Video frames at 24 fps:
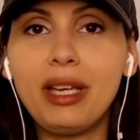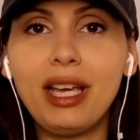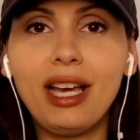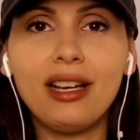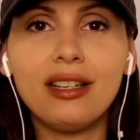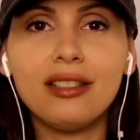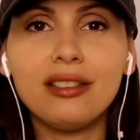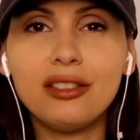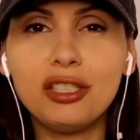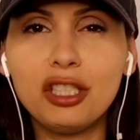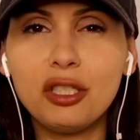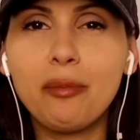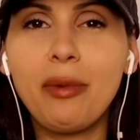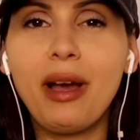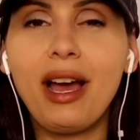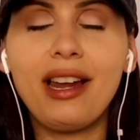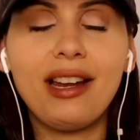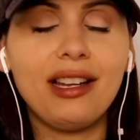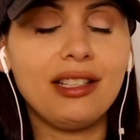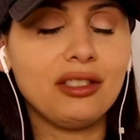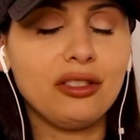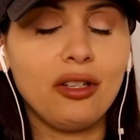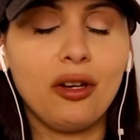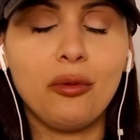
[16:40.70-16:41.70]
yeah, Japan
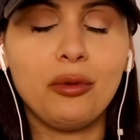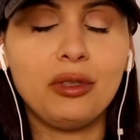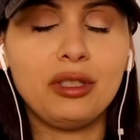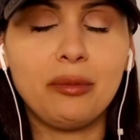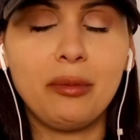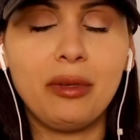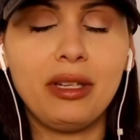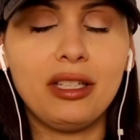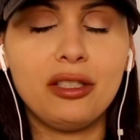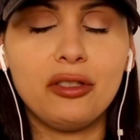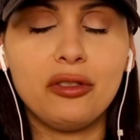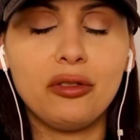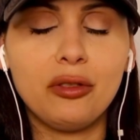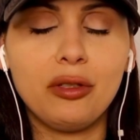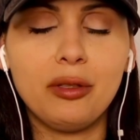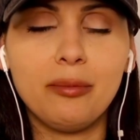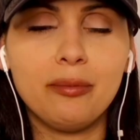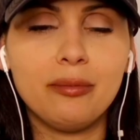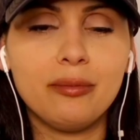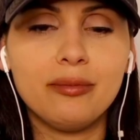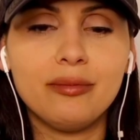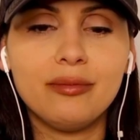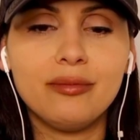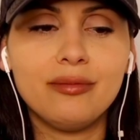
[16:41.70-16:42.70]
has always been a
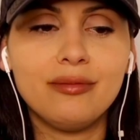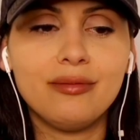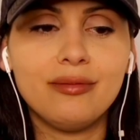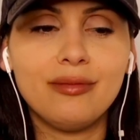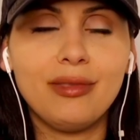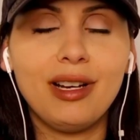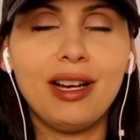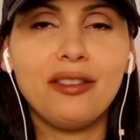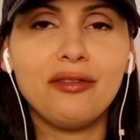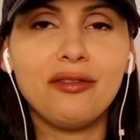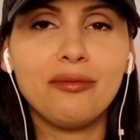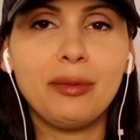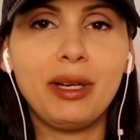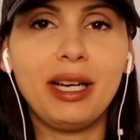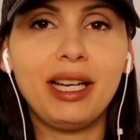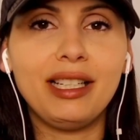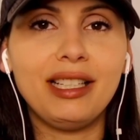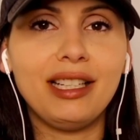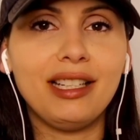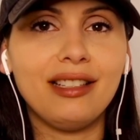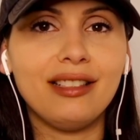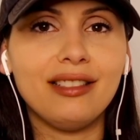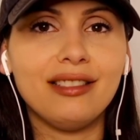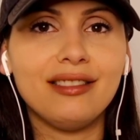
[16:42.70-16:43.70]
dream of mine,
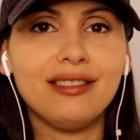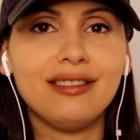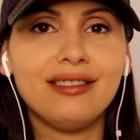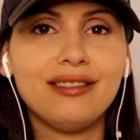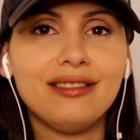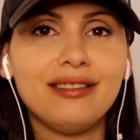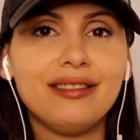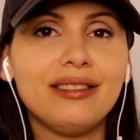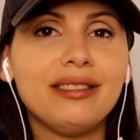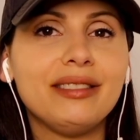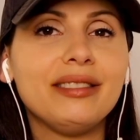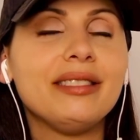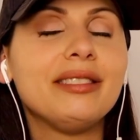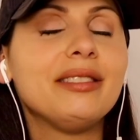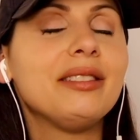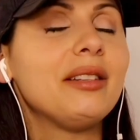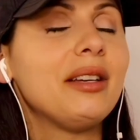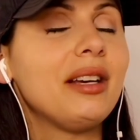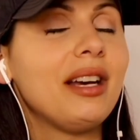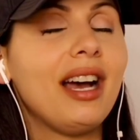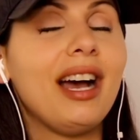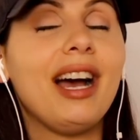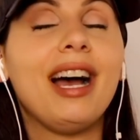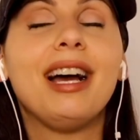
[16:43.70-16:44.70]
and
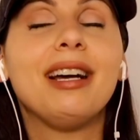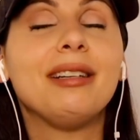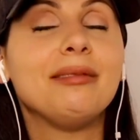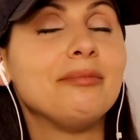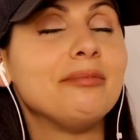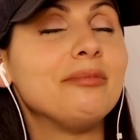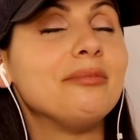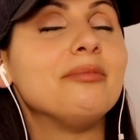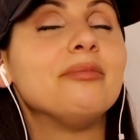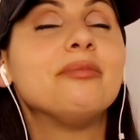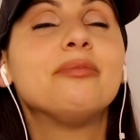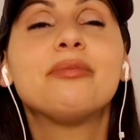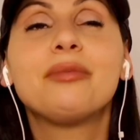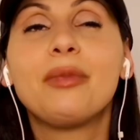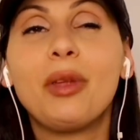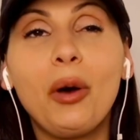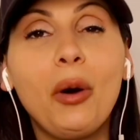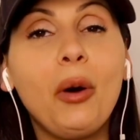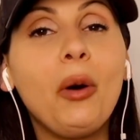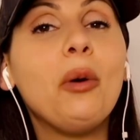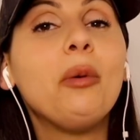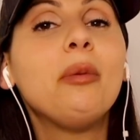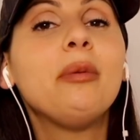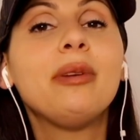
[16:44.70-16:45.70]
I'm
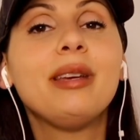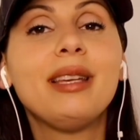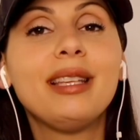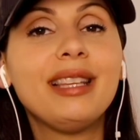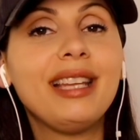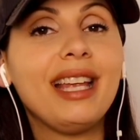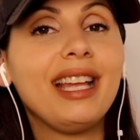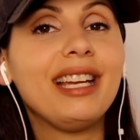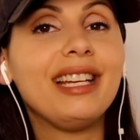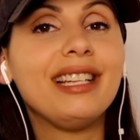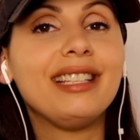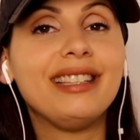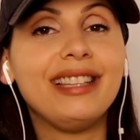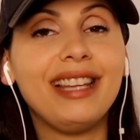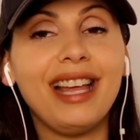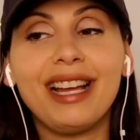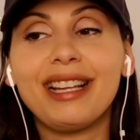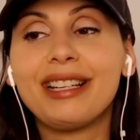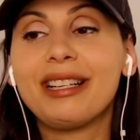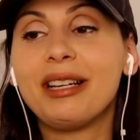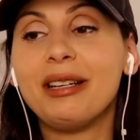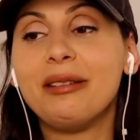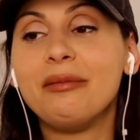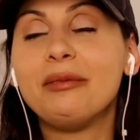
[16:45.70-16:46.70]
hoping that
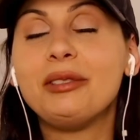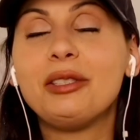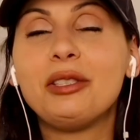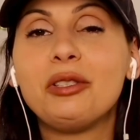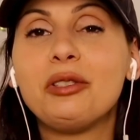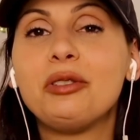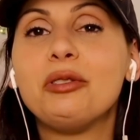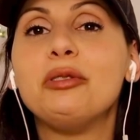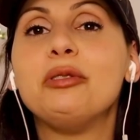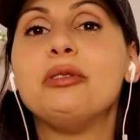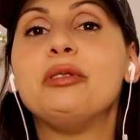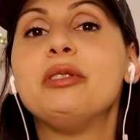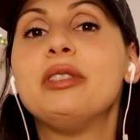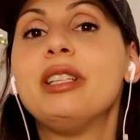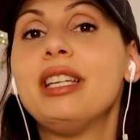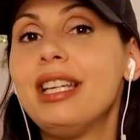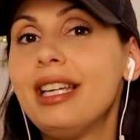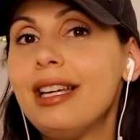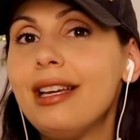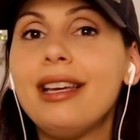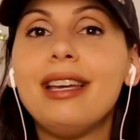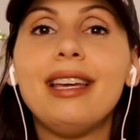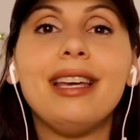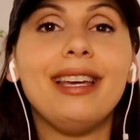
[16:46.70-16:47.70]
that comes true
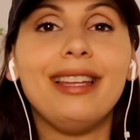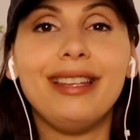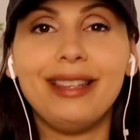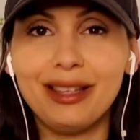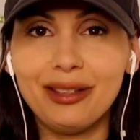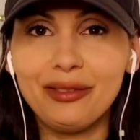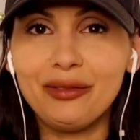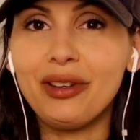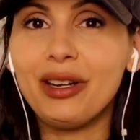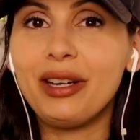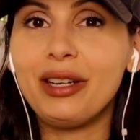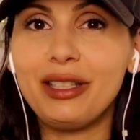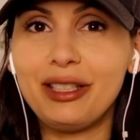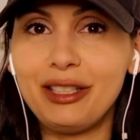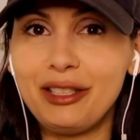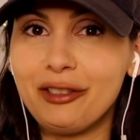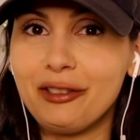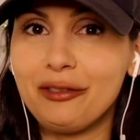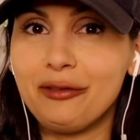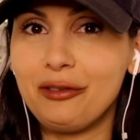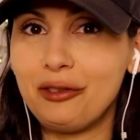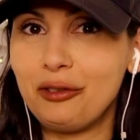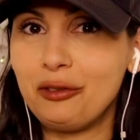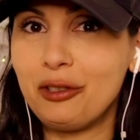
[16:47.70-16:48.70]
in the very near
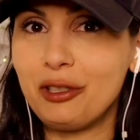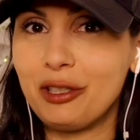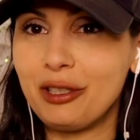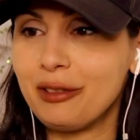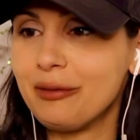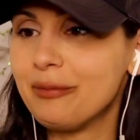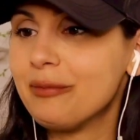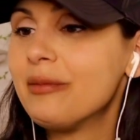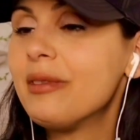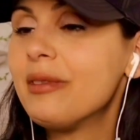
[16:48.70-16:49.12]
future.